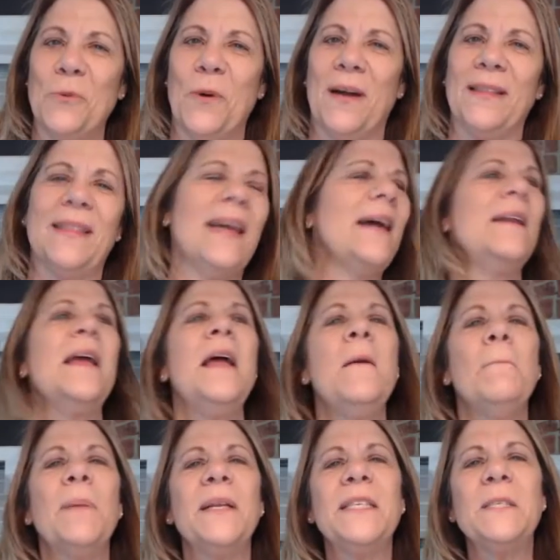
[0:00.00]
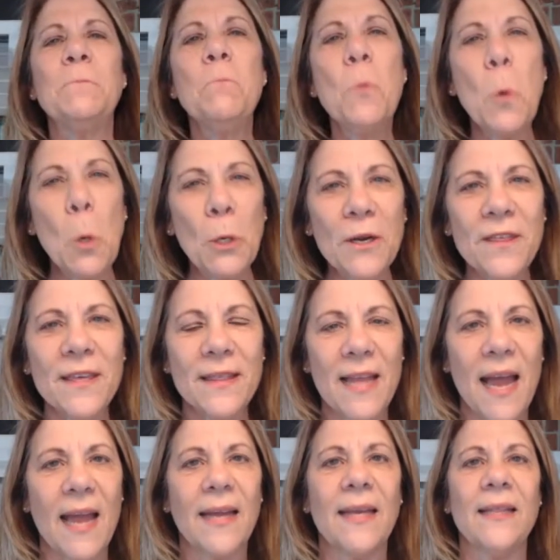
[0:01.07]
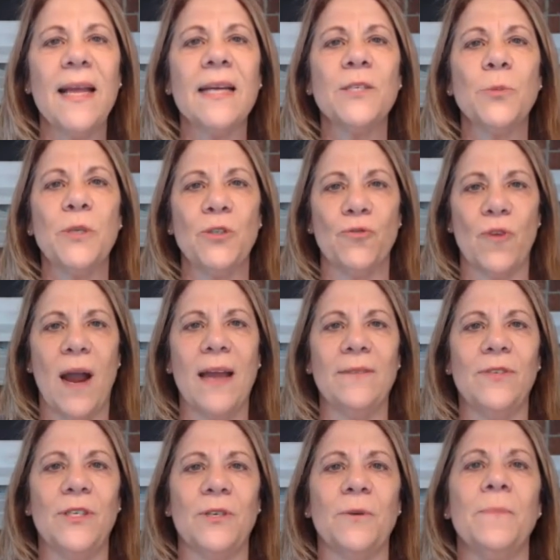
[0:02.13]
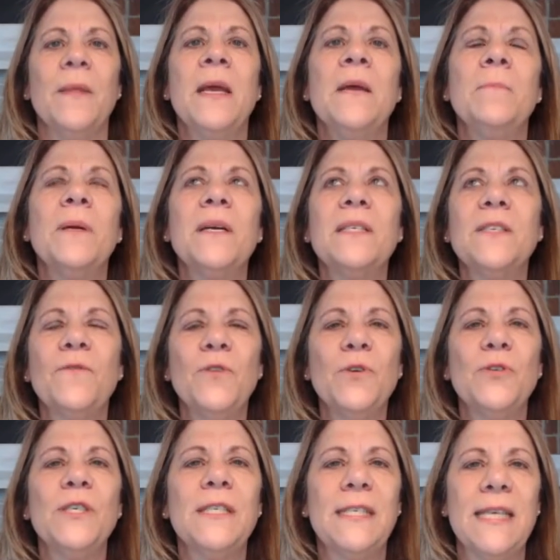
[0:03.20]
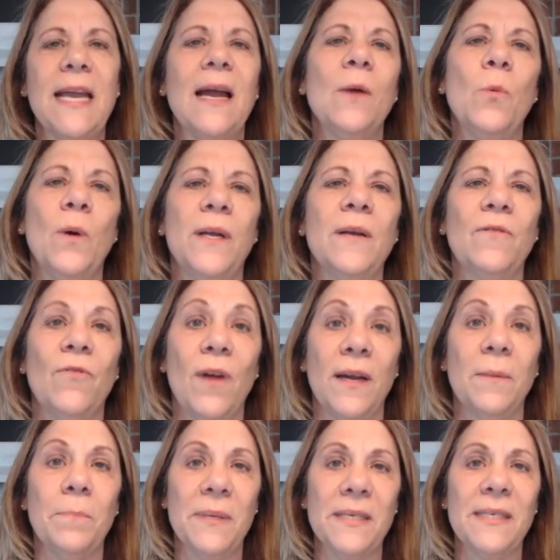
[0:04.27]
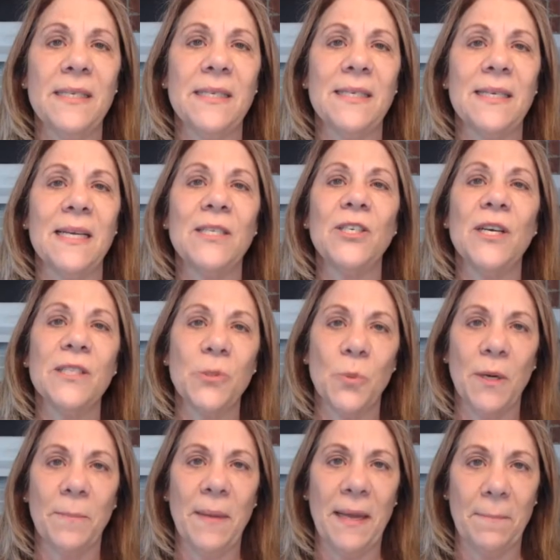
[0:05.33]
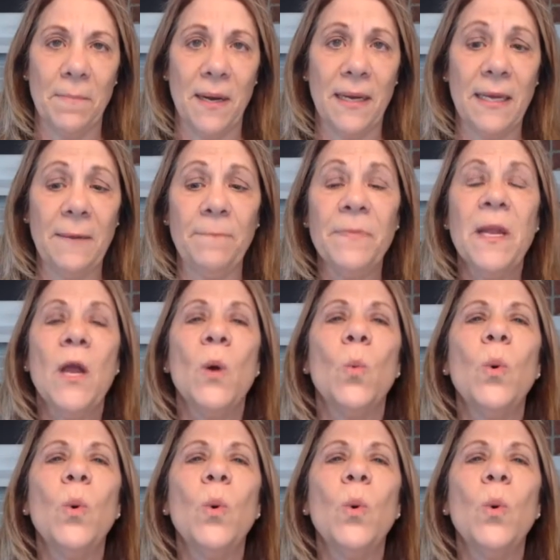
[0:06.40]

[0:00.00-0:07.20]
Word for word: do want that but it's more than that and that's what drives you because if you just say i want to run a business and i just want to make money